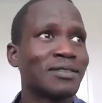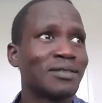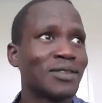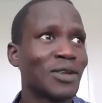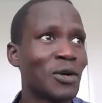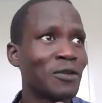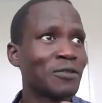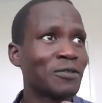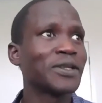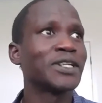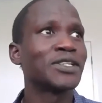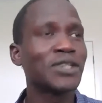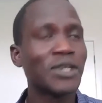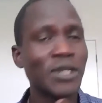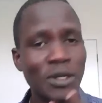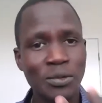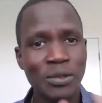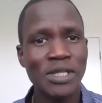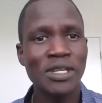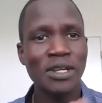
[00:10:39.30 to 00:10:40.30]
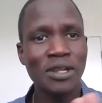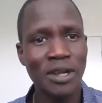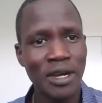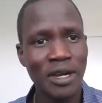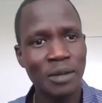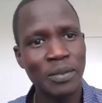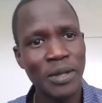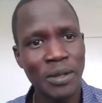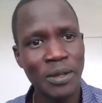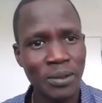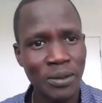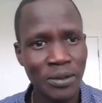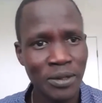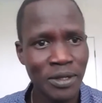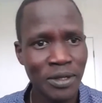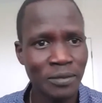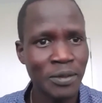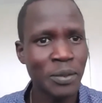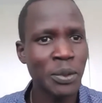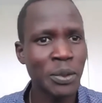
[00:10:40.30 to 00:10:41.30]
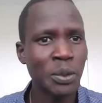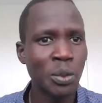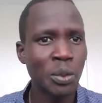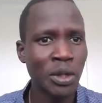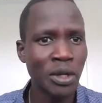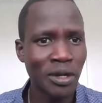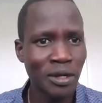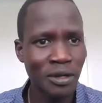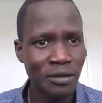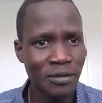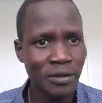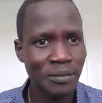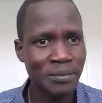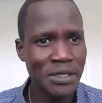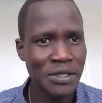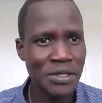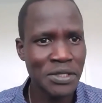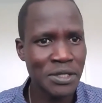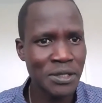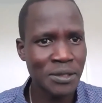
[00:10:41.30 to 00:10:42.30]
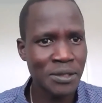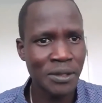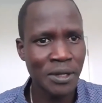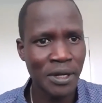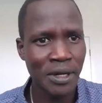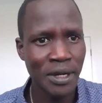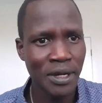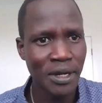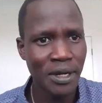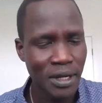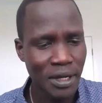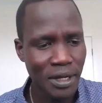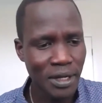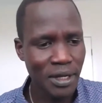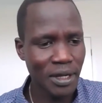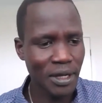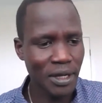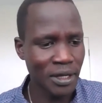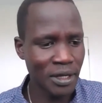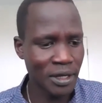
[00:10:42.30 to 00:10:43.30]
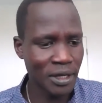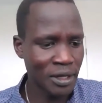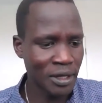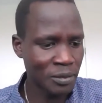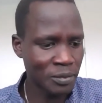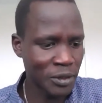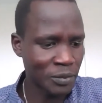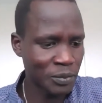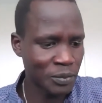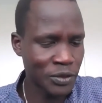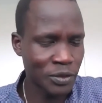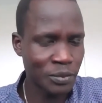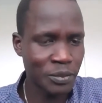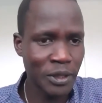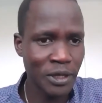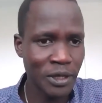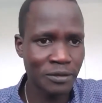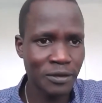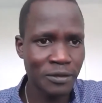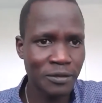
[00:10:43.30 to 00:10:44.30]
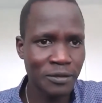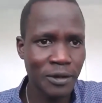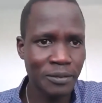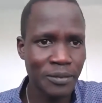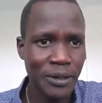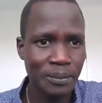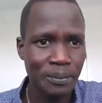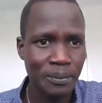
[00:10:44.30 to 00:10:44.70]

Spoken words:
Hopefully it's going to reach a lot of people, and people will learn from this story and be able to benefit from it.